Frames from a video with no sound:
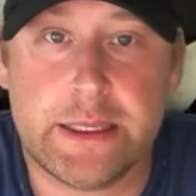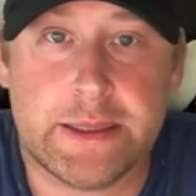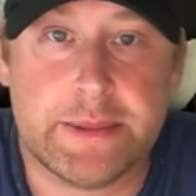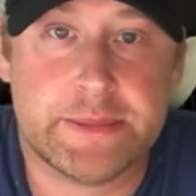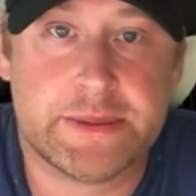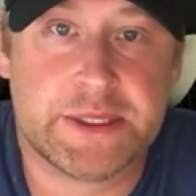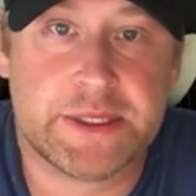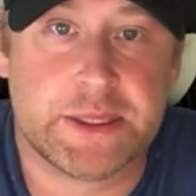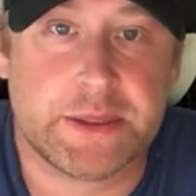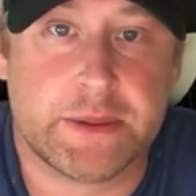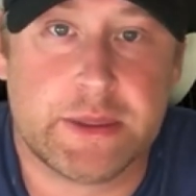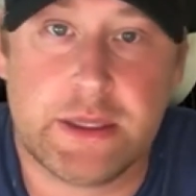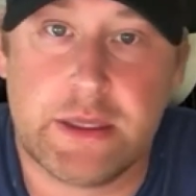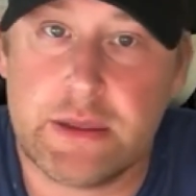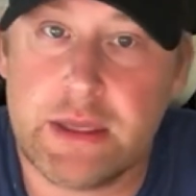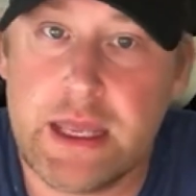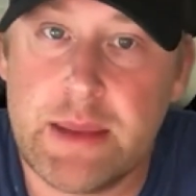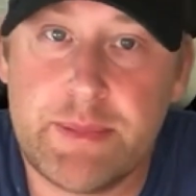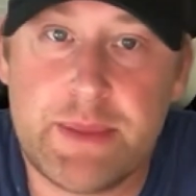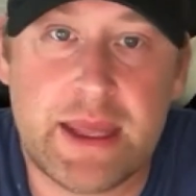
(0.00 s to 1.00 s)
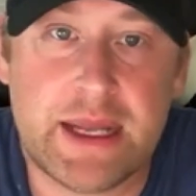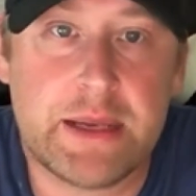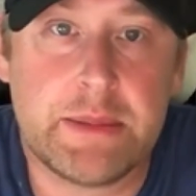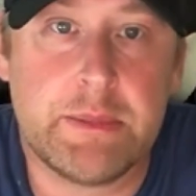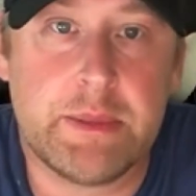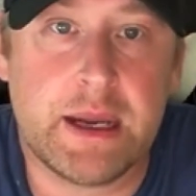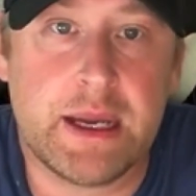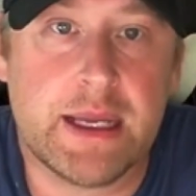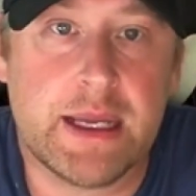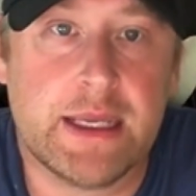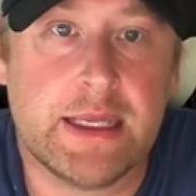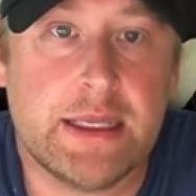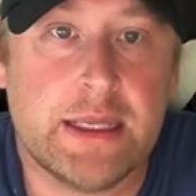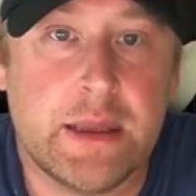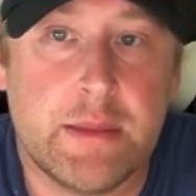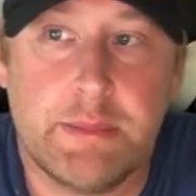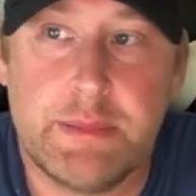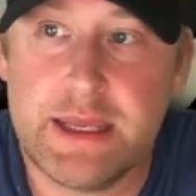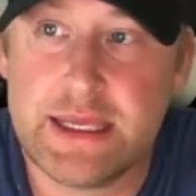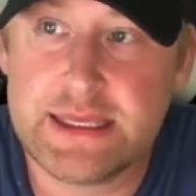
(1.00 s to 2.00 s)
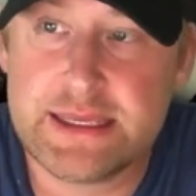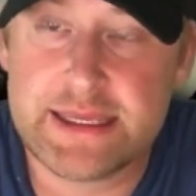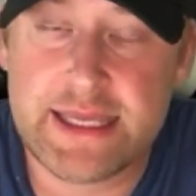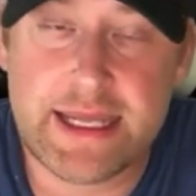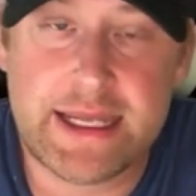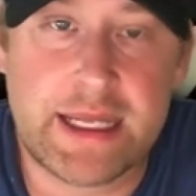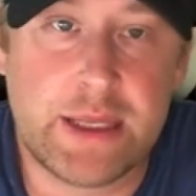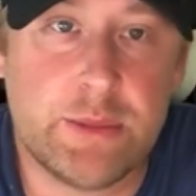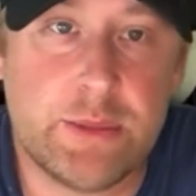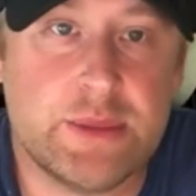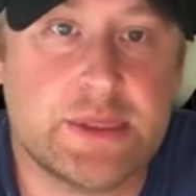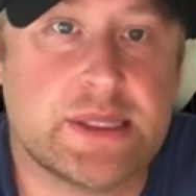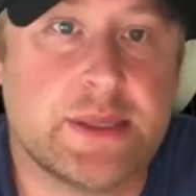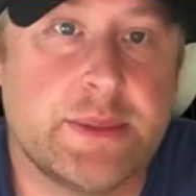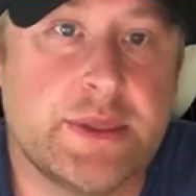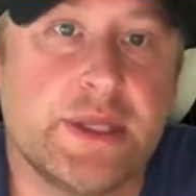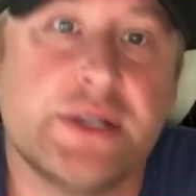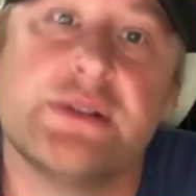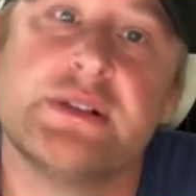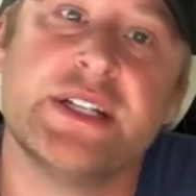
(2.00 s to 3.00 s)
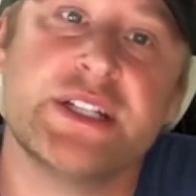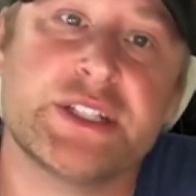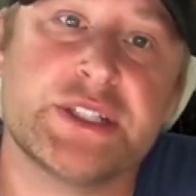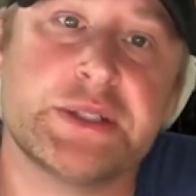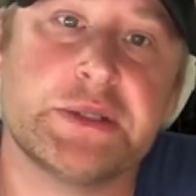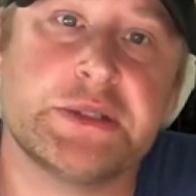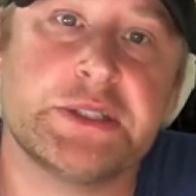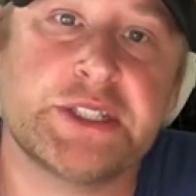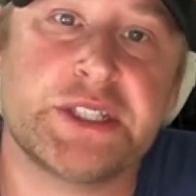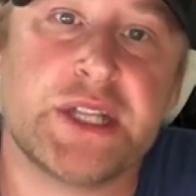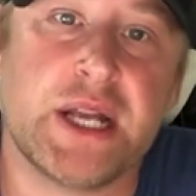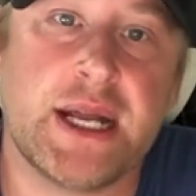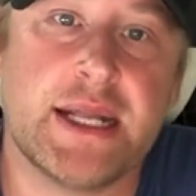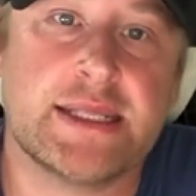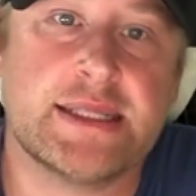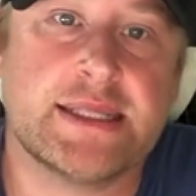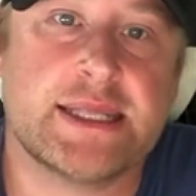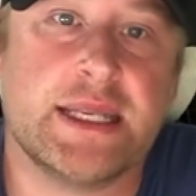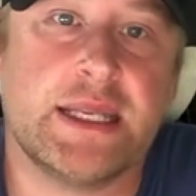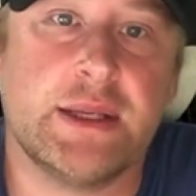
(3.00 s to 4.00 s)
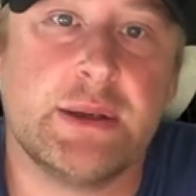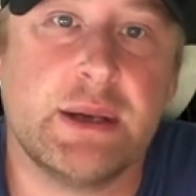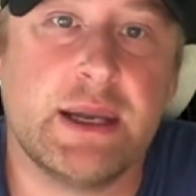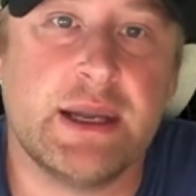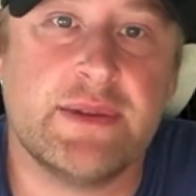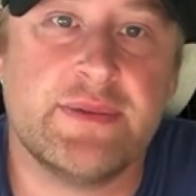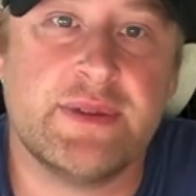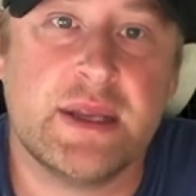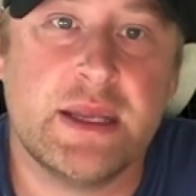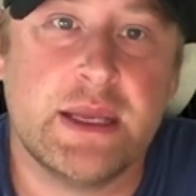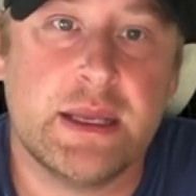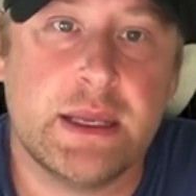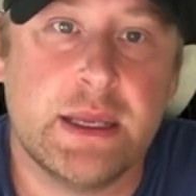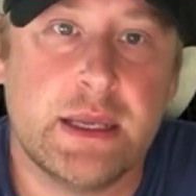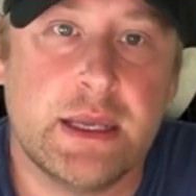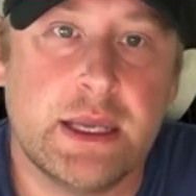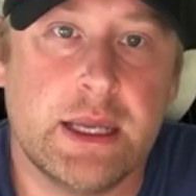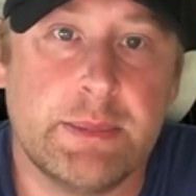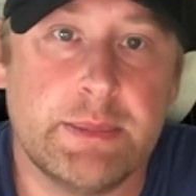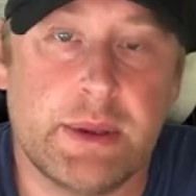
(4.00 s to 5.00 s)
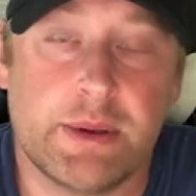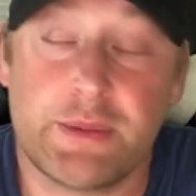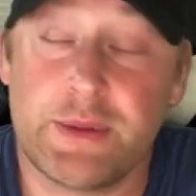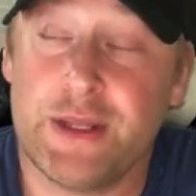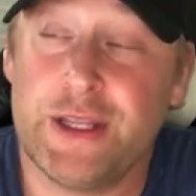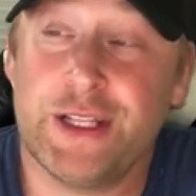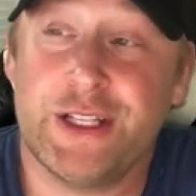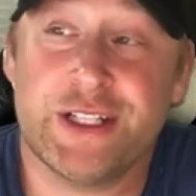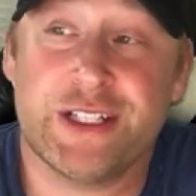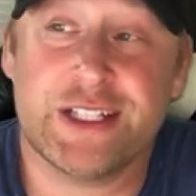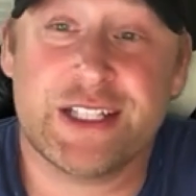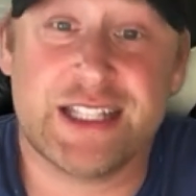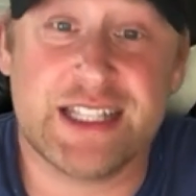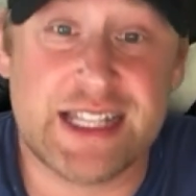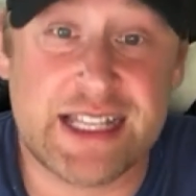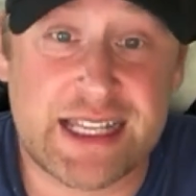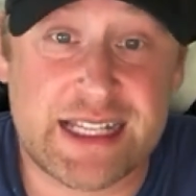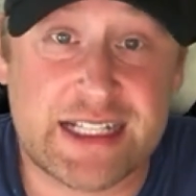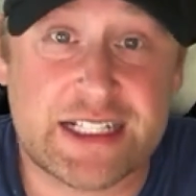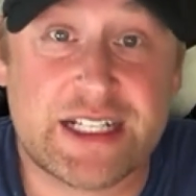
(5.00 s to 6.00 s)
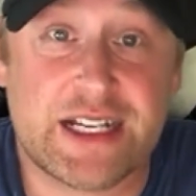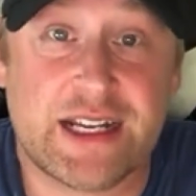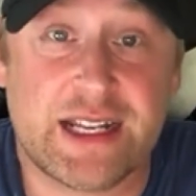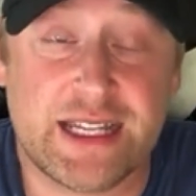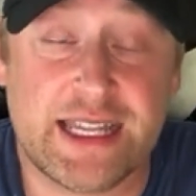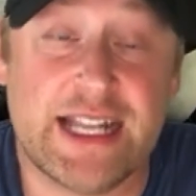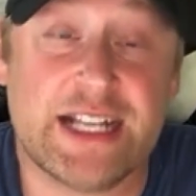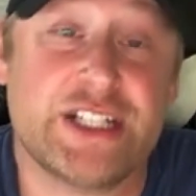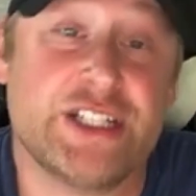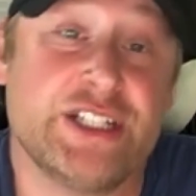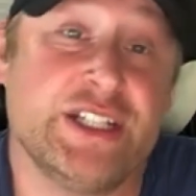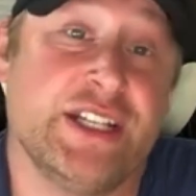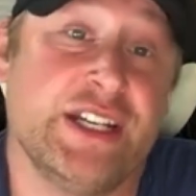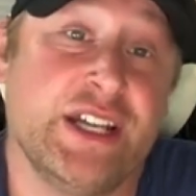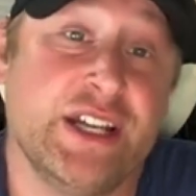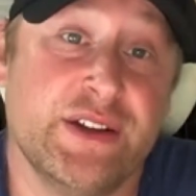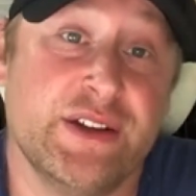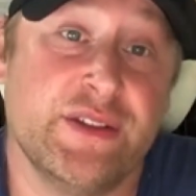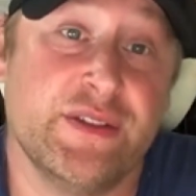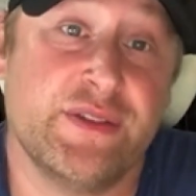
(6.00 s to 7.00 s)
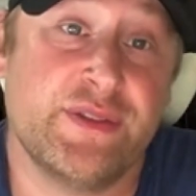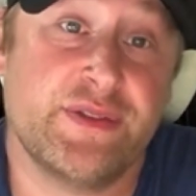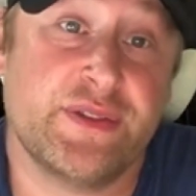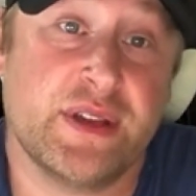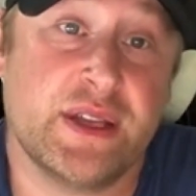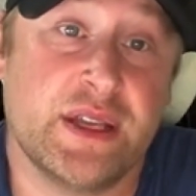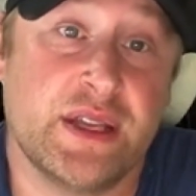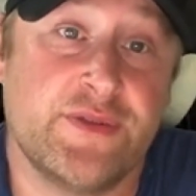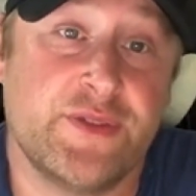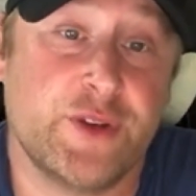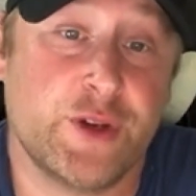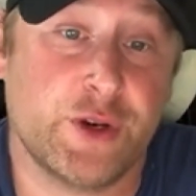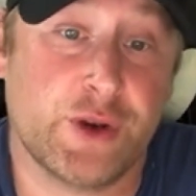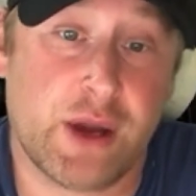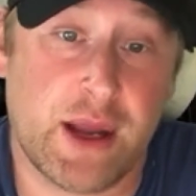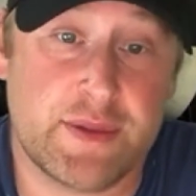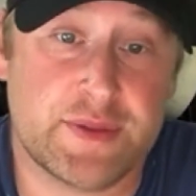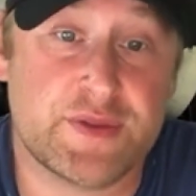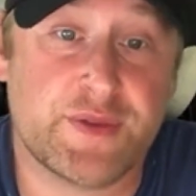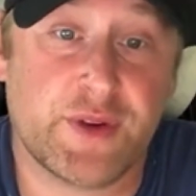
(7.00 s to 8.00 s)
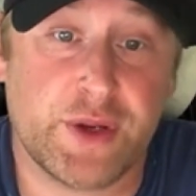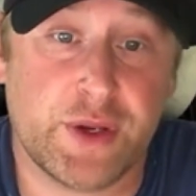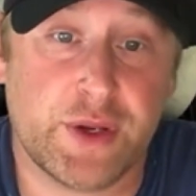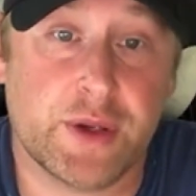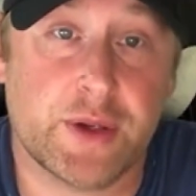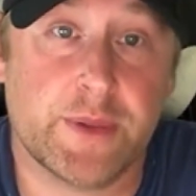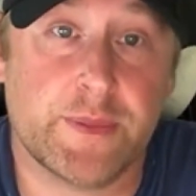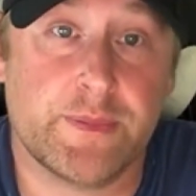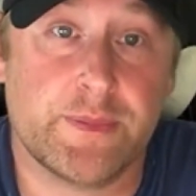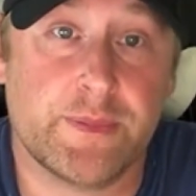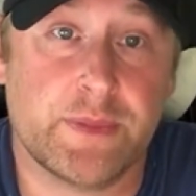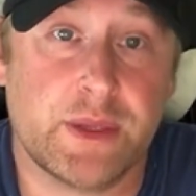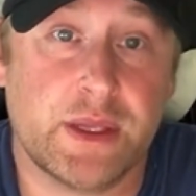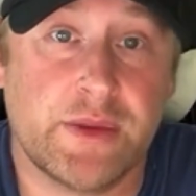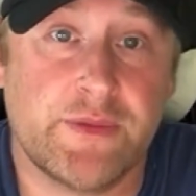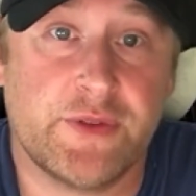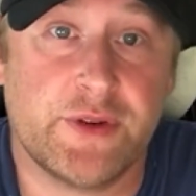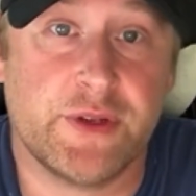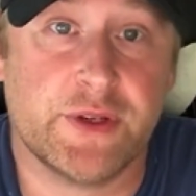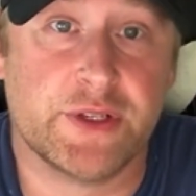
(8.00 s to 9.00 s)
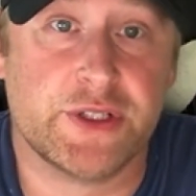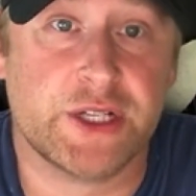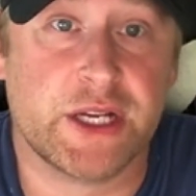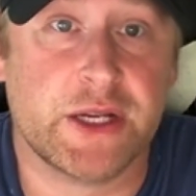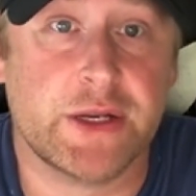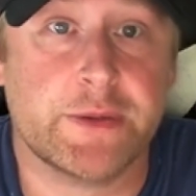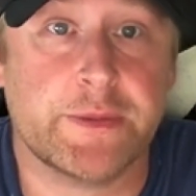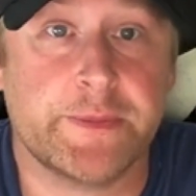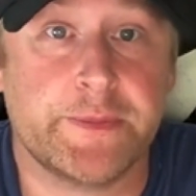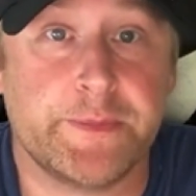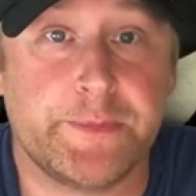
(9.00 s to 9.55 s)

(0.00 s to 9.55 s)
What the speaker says: So keep that in mind, mix that in with some of the traditional shots, and you'll have a really good collection of photographs for your child.